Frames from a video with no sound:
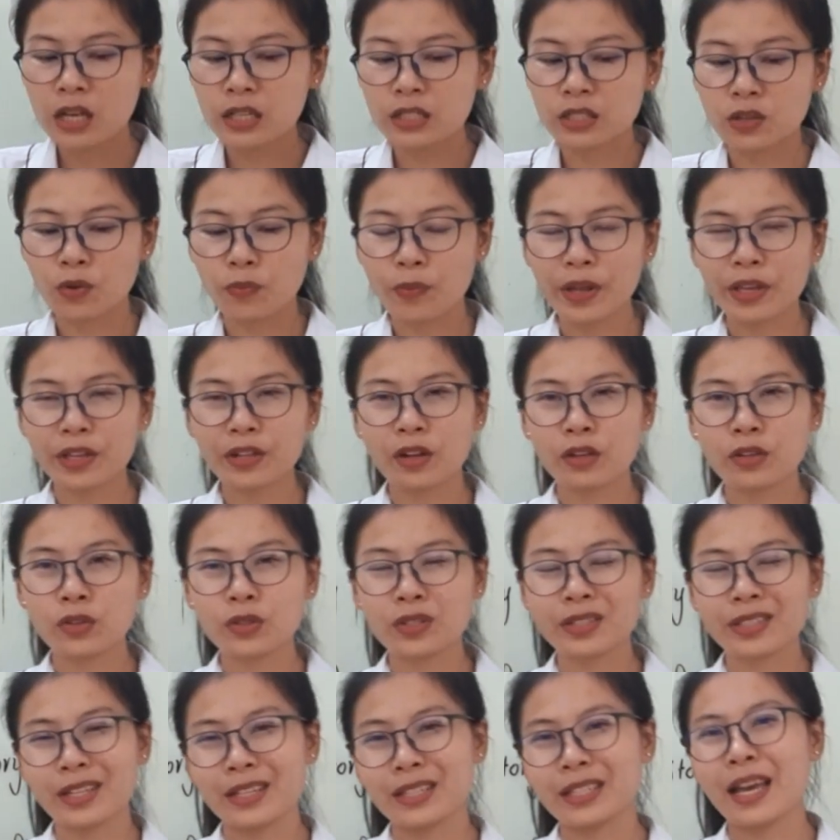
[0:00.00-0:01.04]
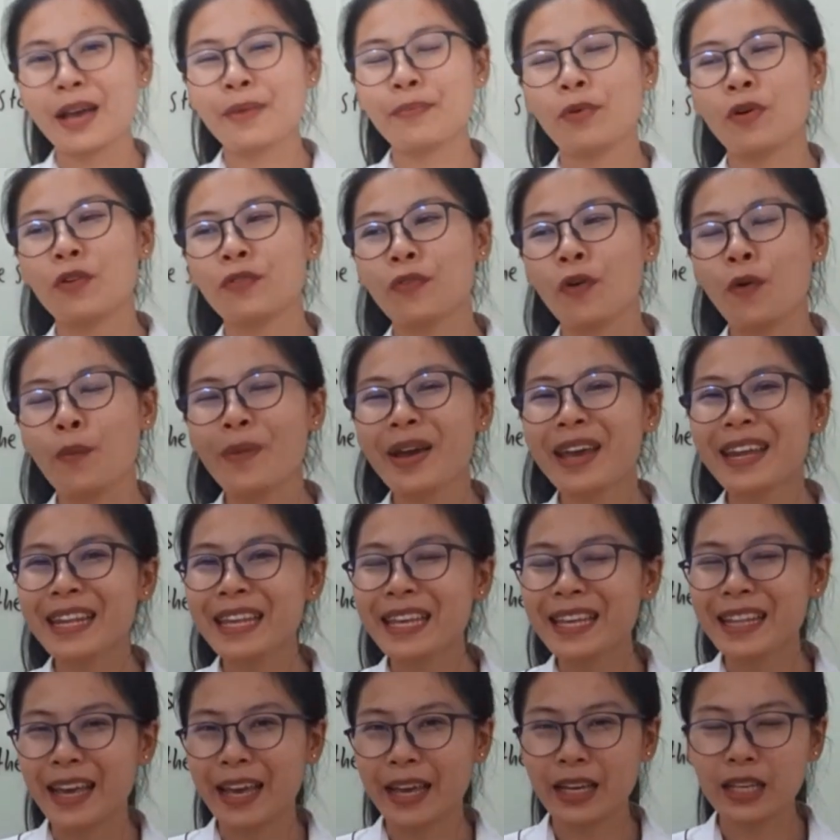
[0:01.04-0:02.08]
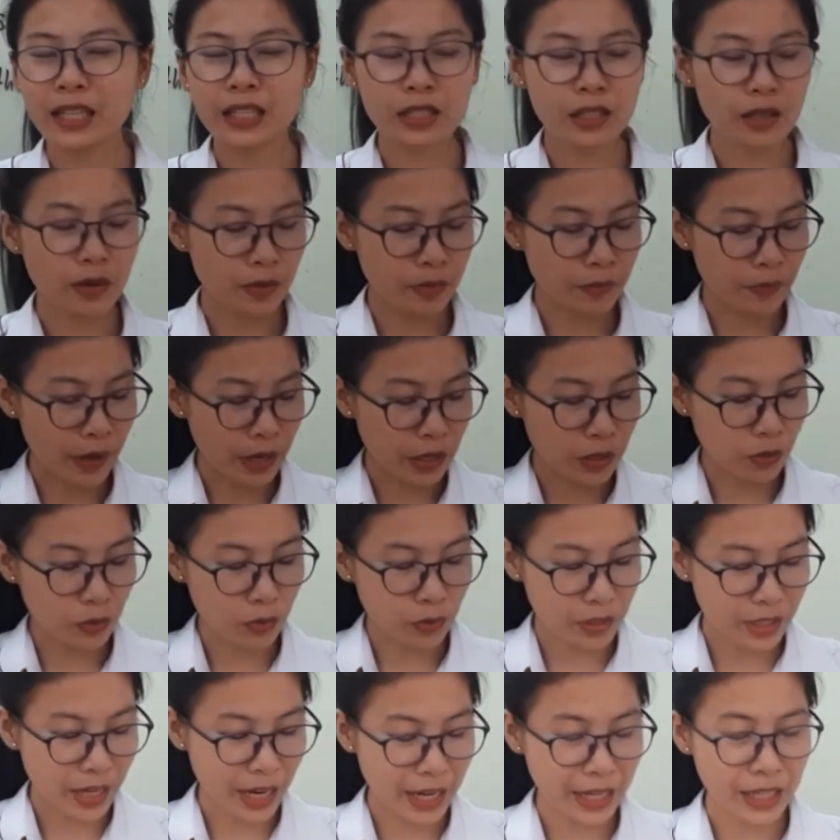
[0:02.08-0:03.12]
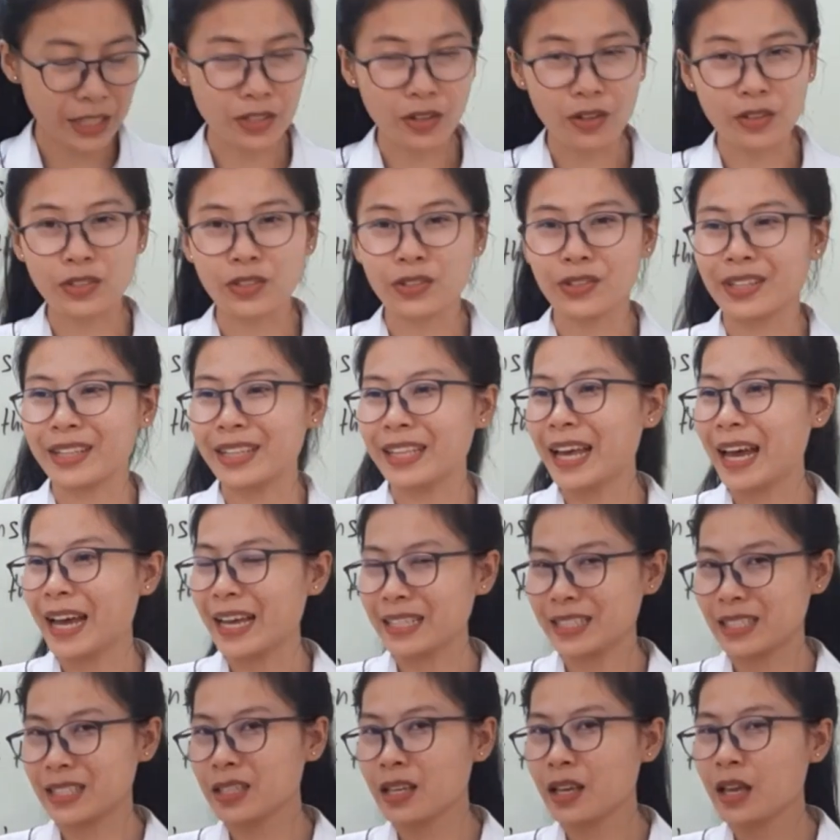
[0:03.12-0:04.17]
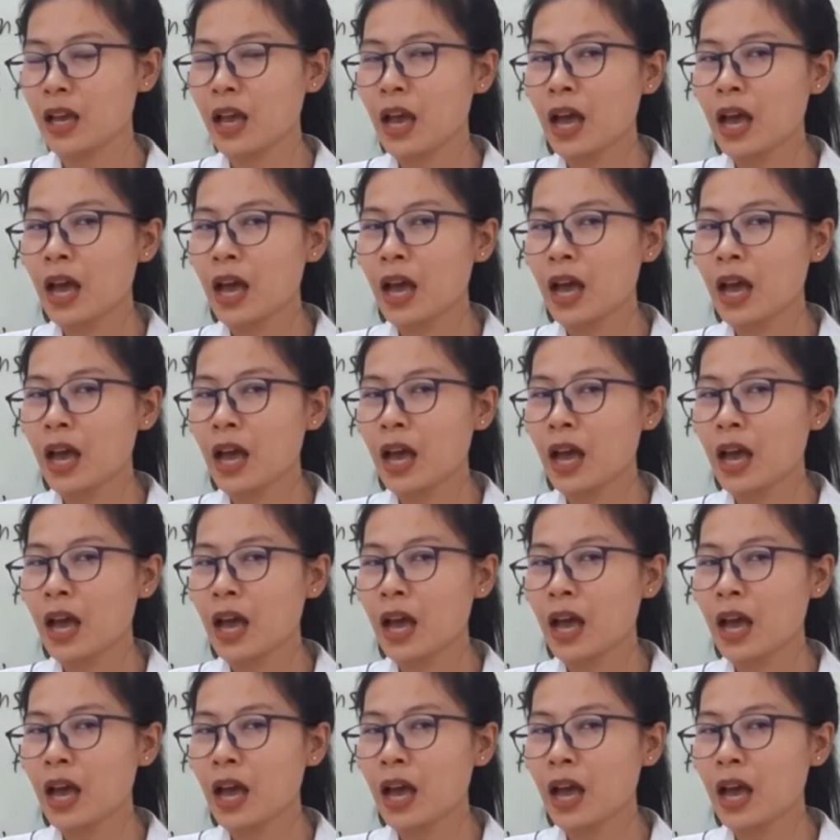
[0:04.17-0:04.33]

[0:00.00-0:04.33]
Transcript: So when you don't use the table for many days, when you touch it also dust.